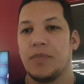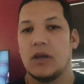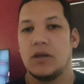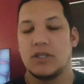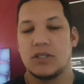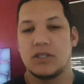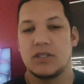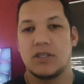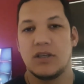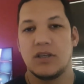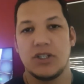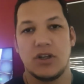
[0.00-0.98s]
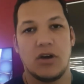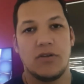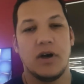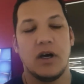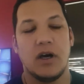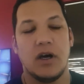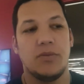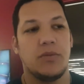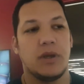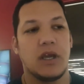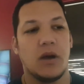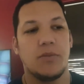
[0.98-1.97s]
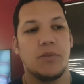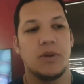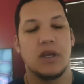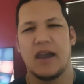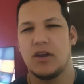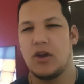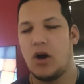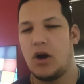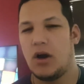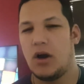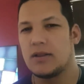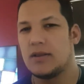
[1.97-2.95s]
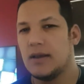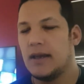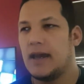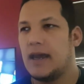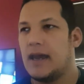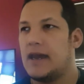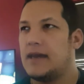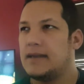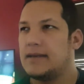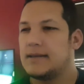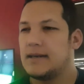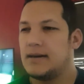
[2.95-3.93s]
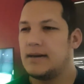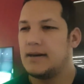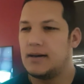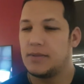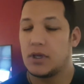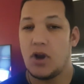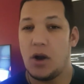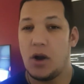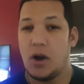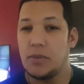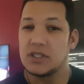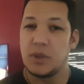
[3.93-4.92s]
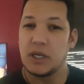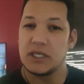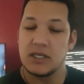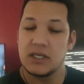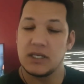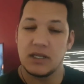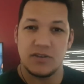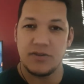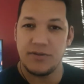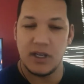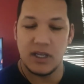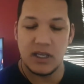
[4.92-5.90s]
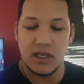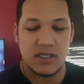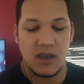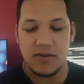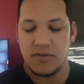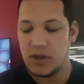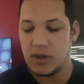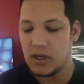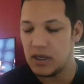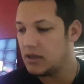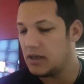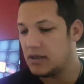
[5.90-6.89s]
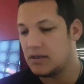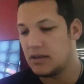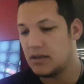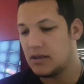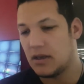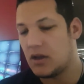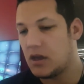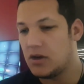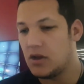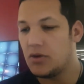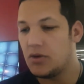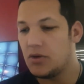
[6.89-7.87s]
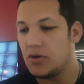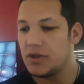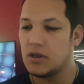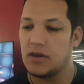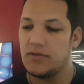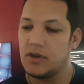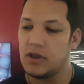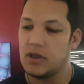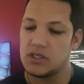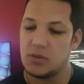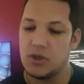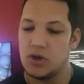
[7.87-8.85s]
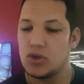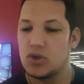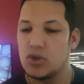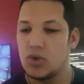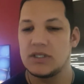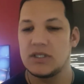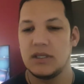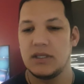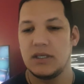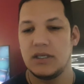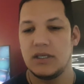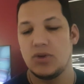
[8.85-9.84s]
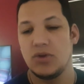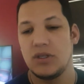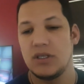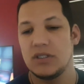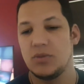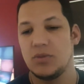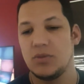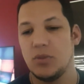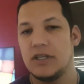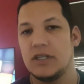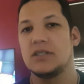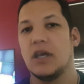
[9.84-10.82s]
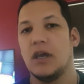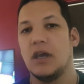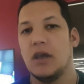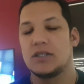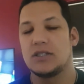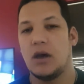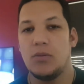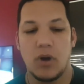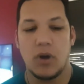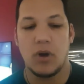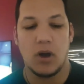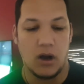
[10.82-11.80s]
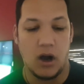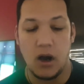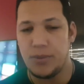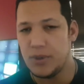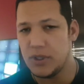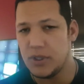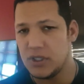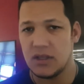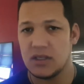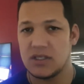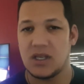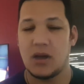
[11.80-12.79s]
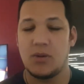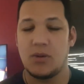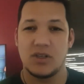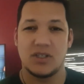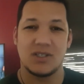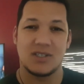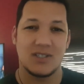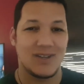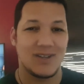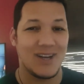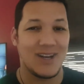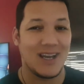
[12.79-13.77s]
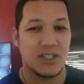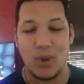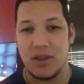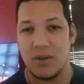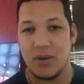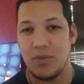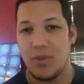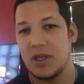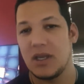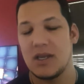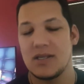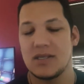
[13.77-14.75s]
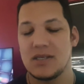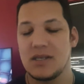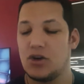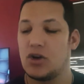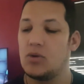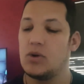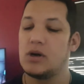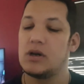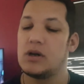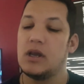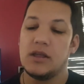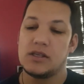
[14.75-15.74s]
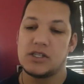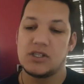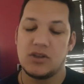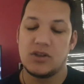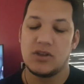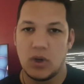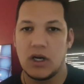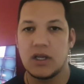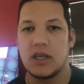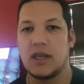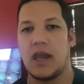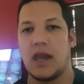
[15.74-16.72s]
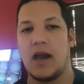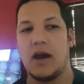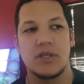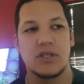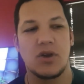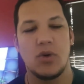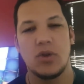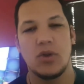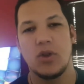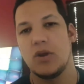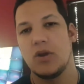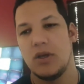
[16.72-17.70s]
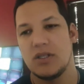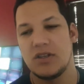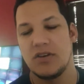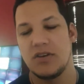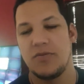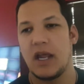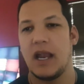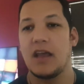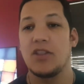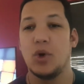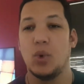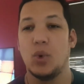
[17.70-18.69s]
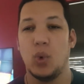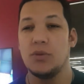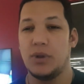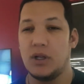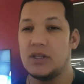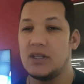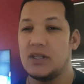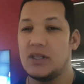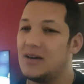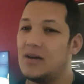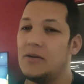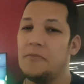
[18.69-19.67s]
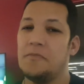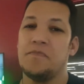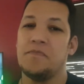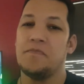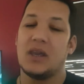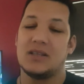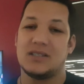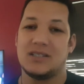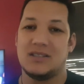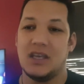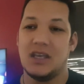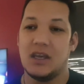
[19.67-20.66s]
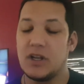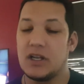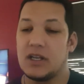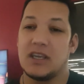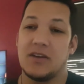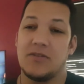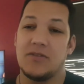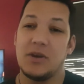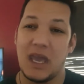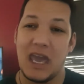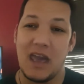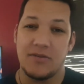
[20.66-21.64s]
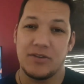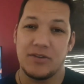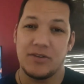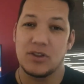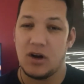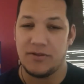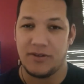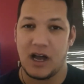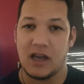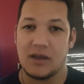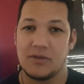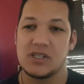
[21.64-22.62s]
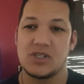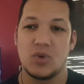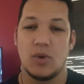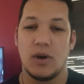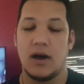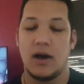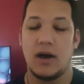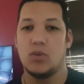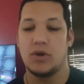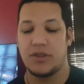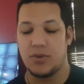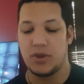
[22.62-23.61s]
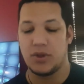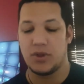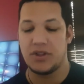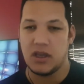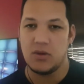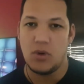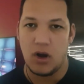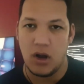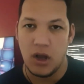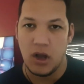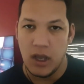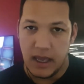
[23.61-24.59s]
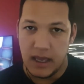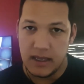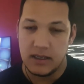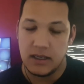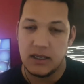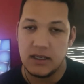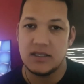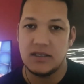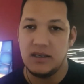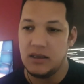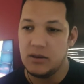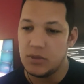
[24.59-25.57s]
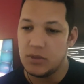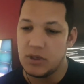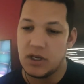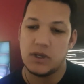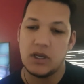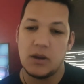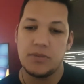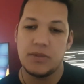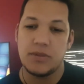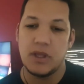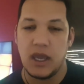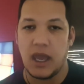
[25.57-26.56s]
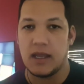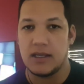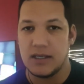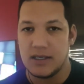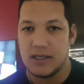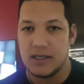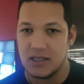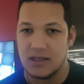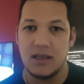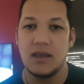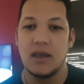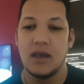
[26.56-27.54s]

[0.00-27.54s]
just a reflection of her becoming Ironheart. And the comics is basically just fulfilling itself, man. And I know they're giving some new twist to these movies. Some are appreciated, some are just trashed by the public and saying, you know what, this is not working, how is this going to be cohesive? But I like the world building here. It's definitely giving me Avatar vibes as well, with Neymar and his team coming up there and his city.